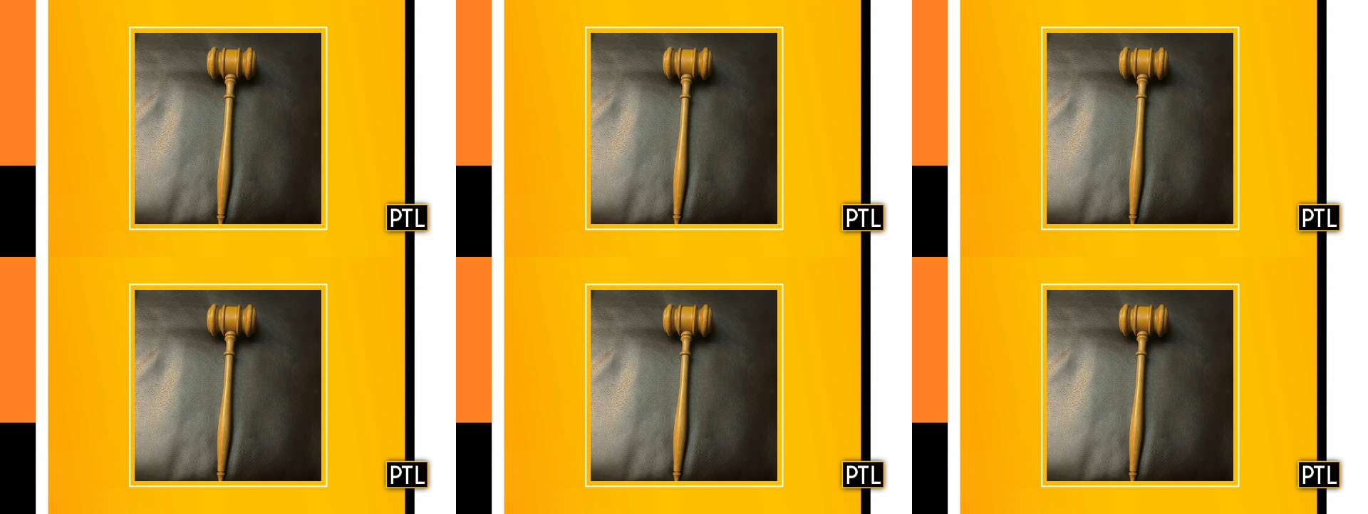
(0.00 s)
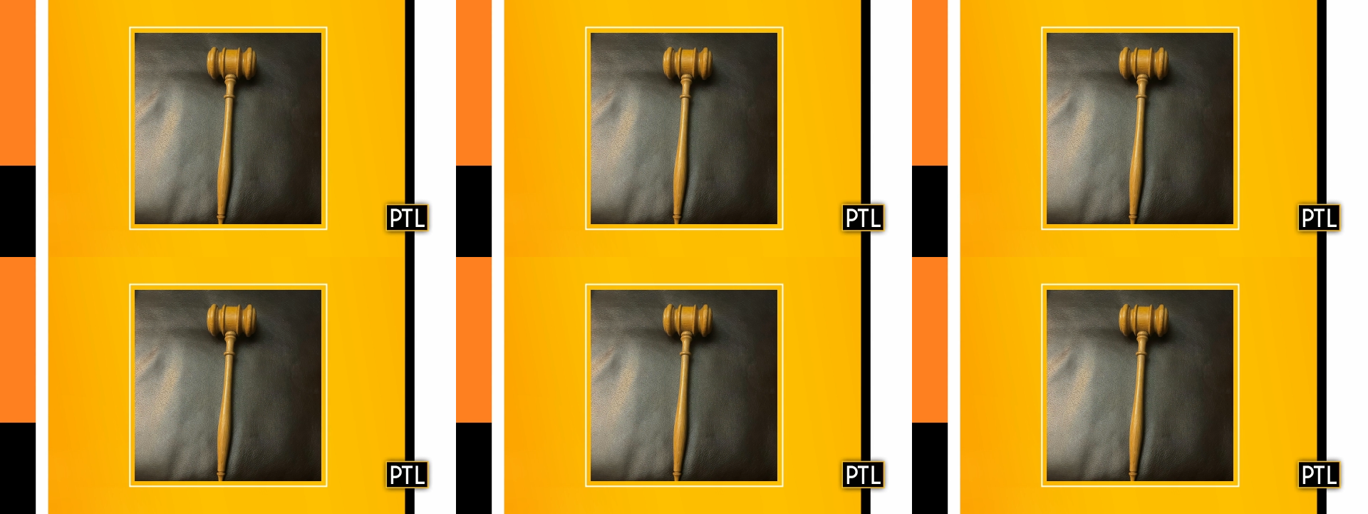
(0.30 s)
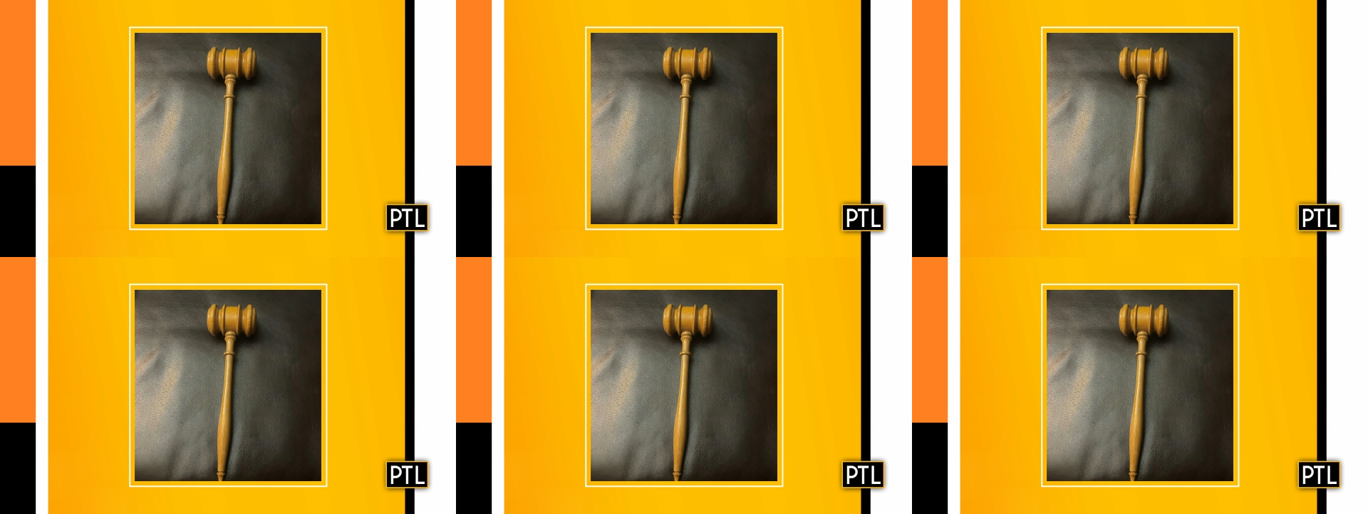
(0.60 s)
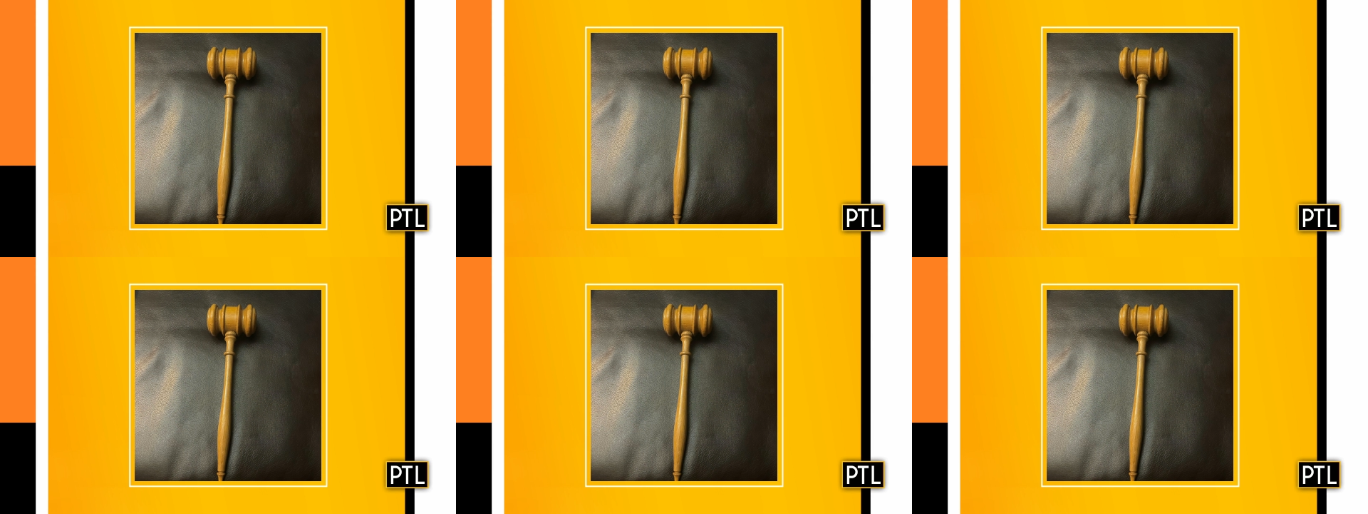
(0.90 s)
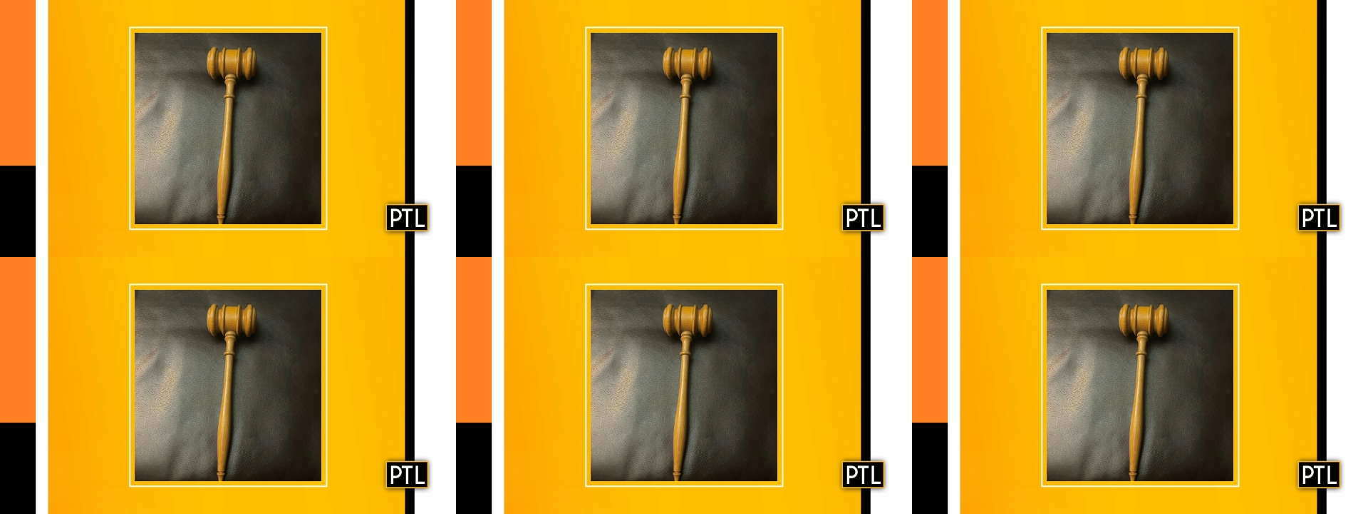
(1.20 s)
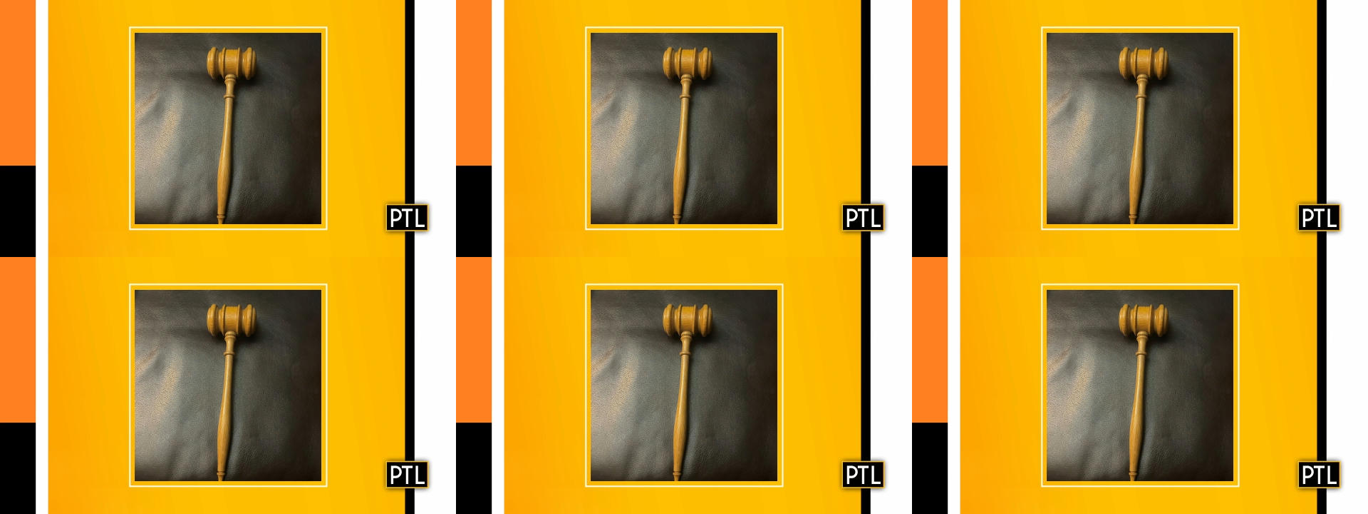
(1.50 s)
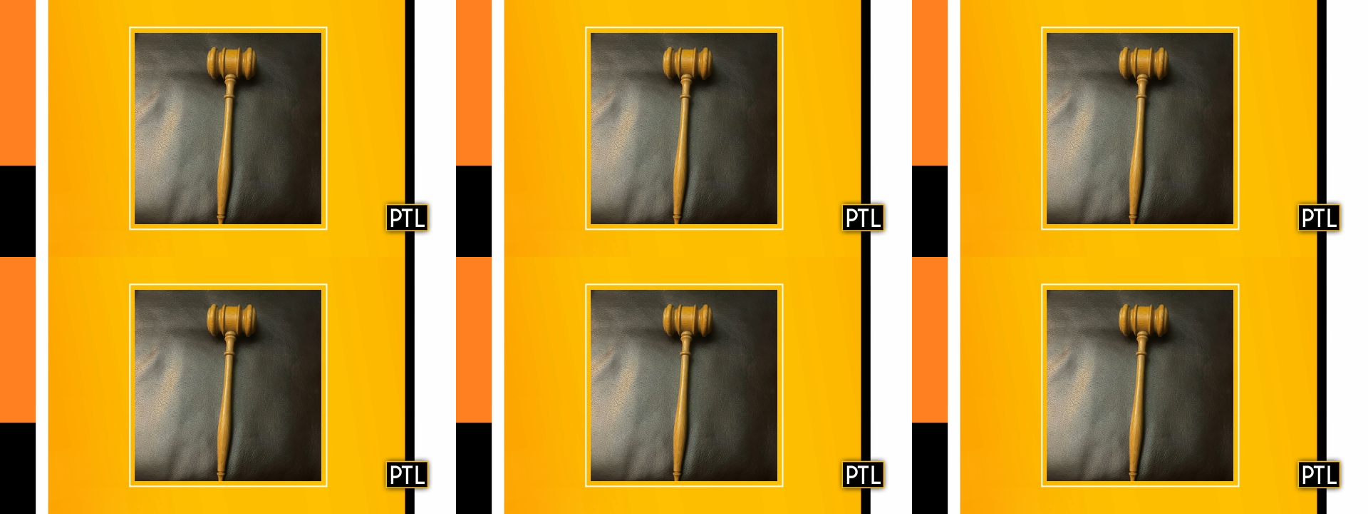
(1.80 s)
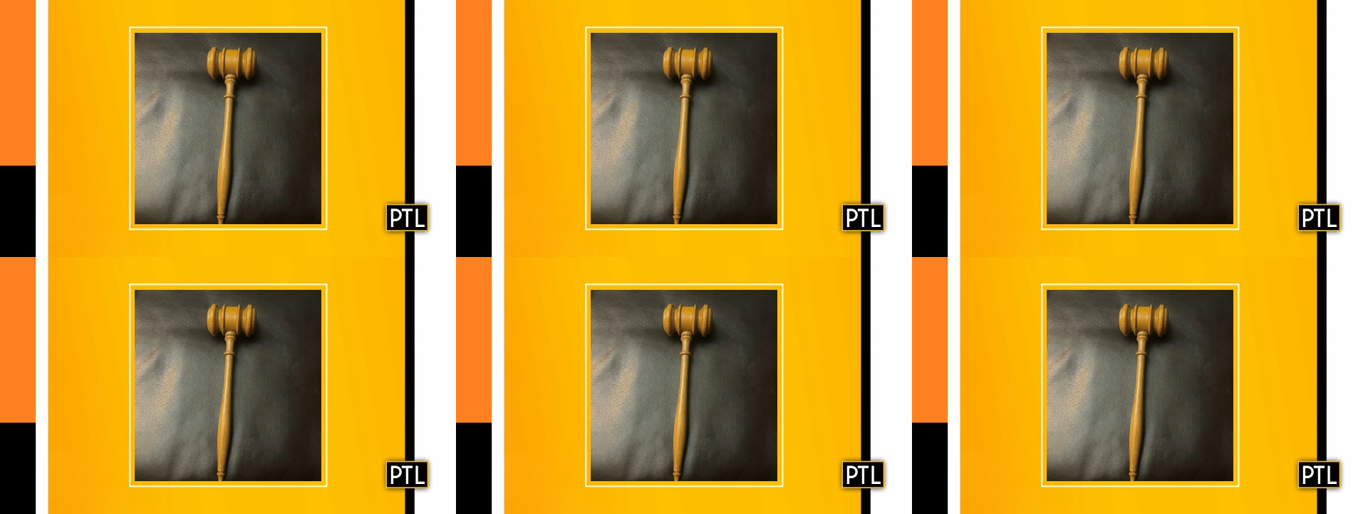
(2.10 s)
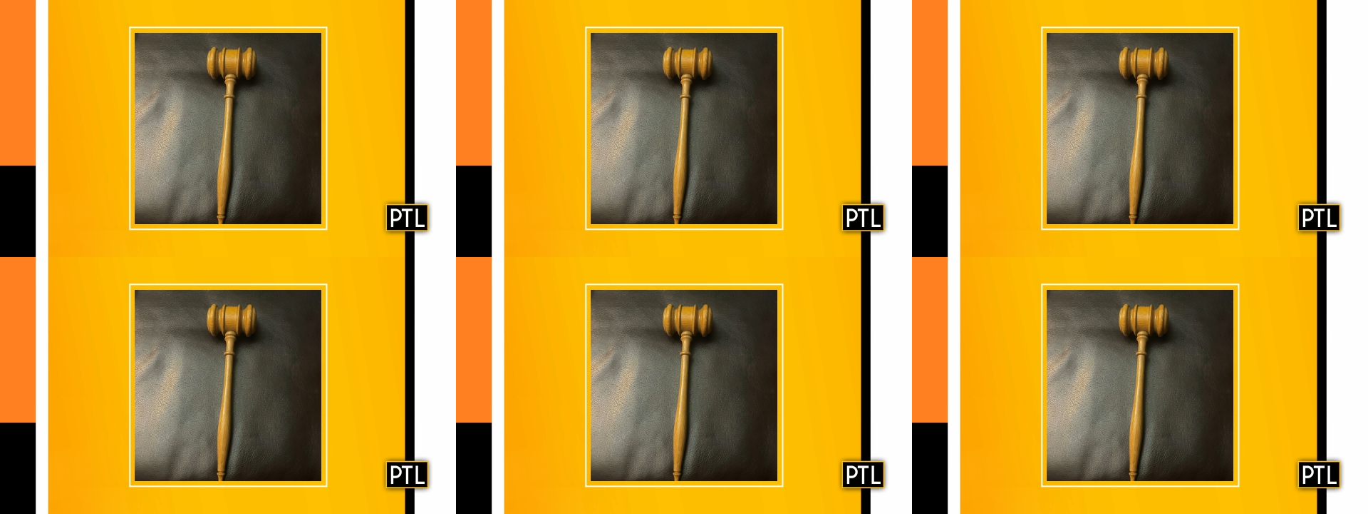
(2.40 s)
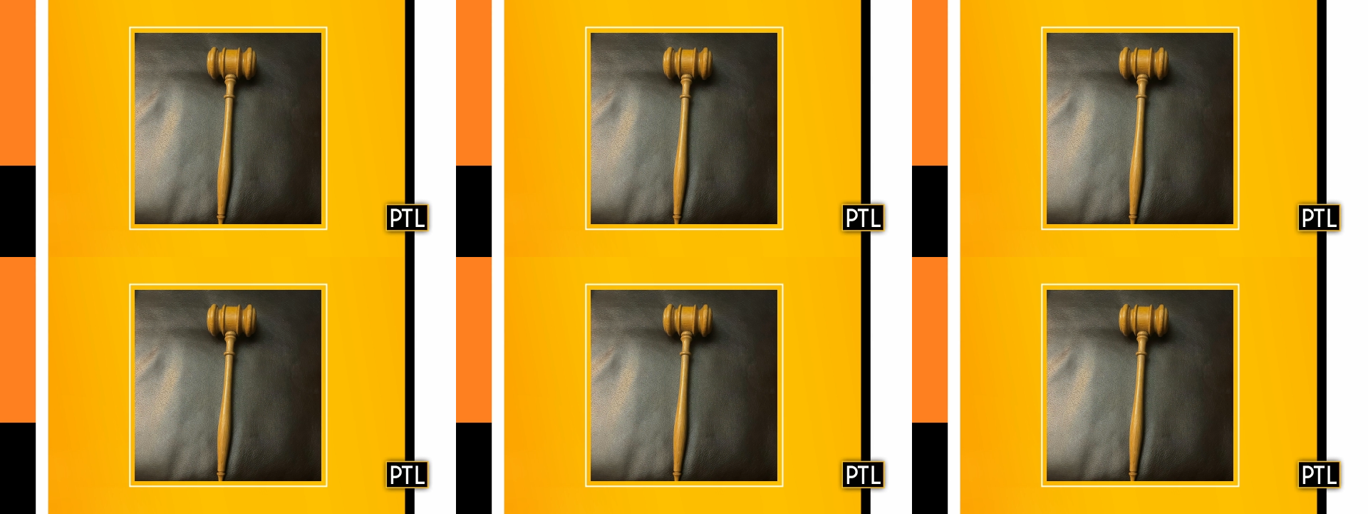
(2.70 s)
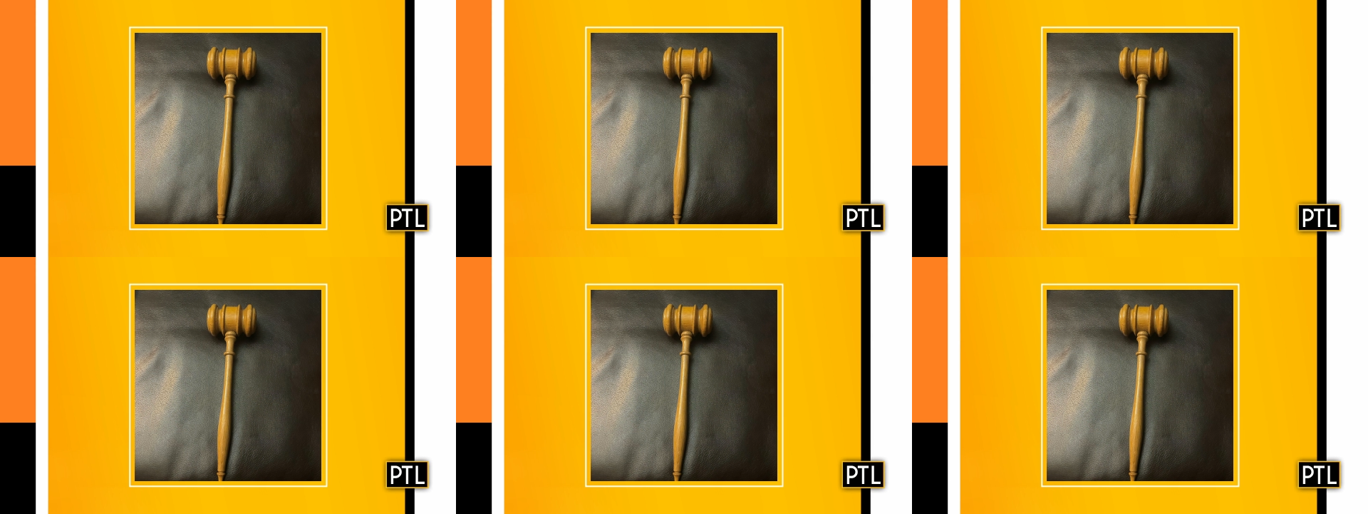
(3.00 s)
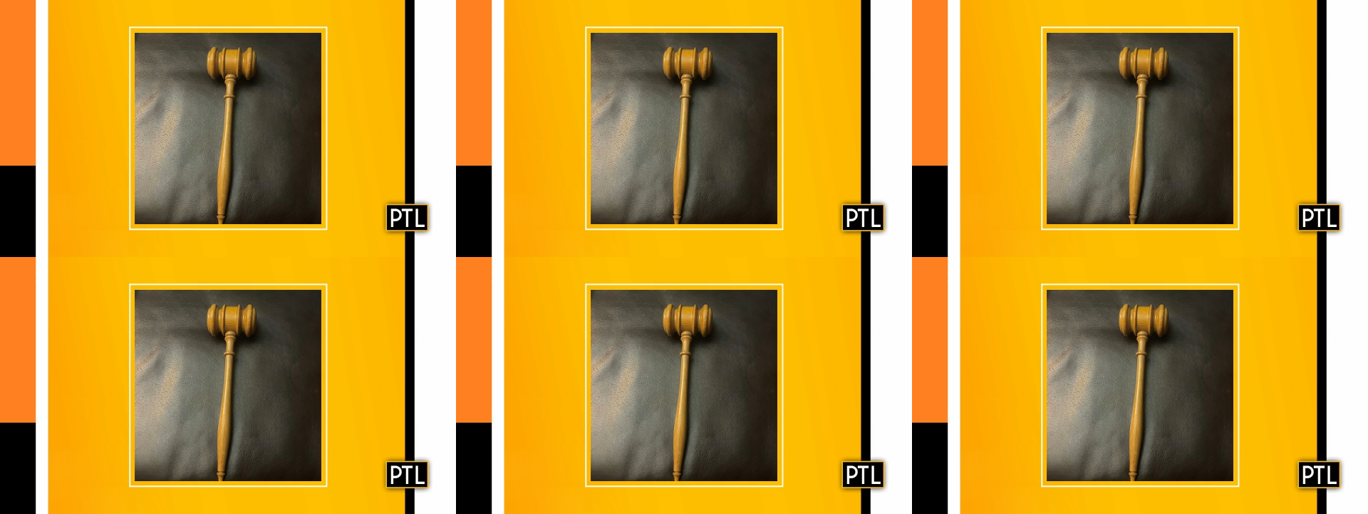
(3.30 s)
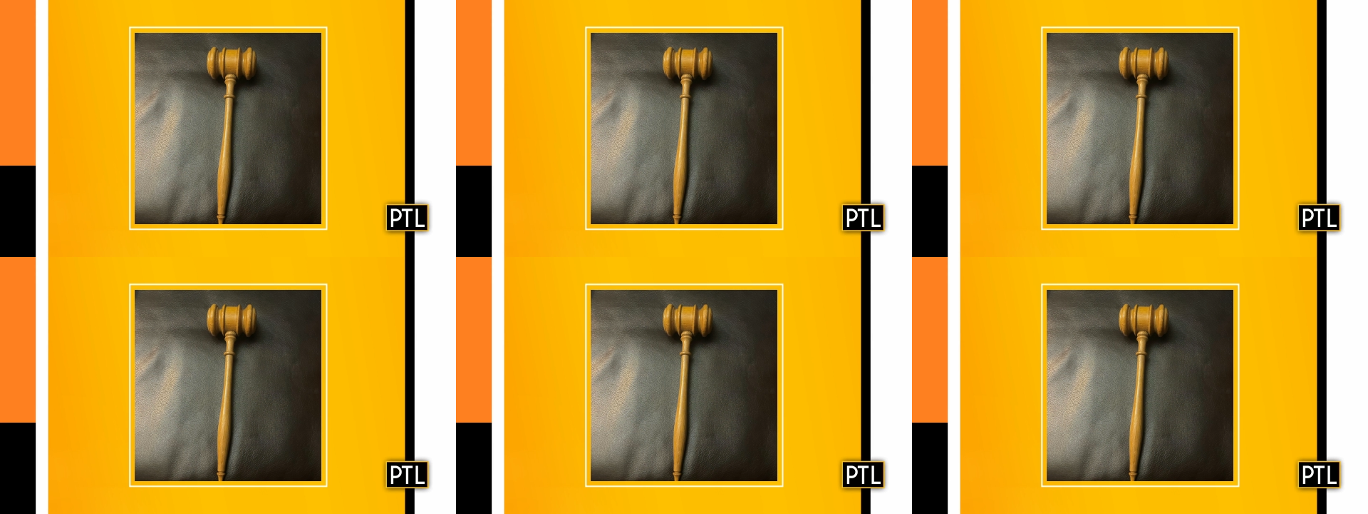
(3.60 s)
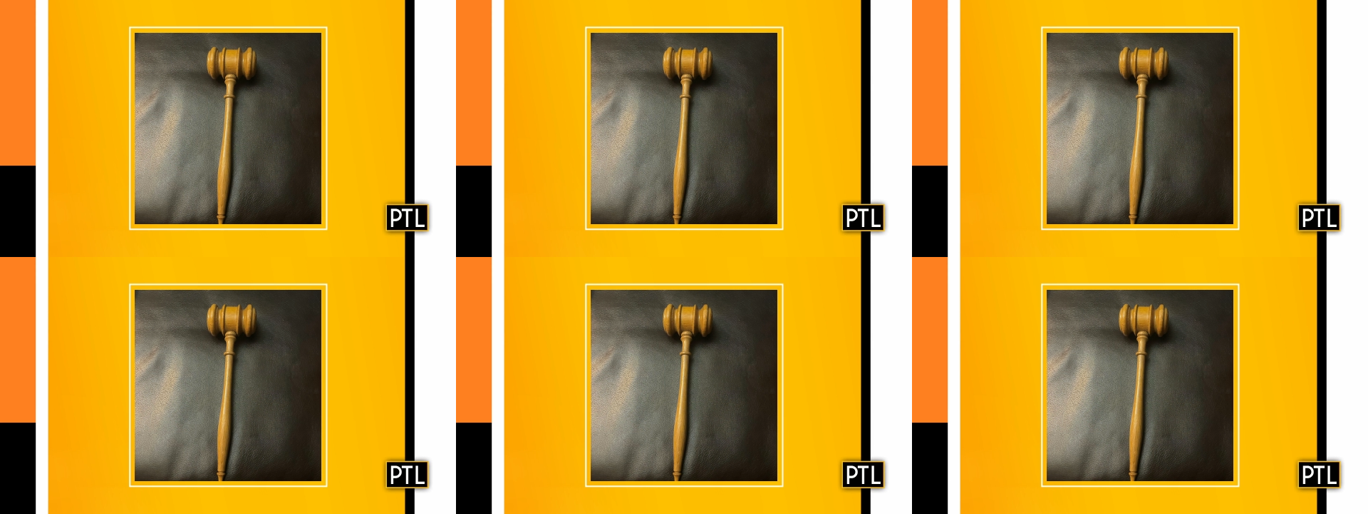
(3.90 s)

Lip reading: [unreadable: no face in view]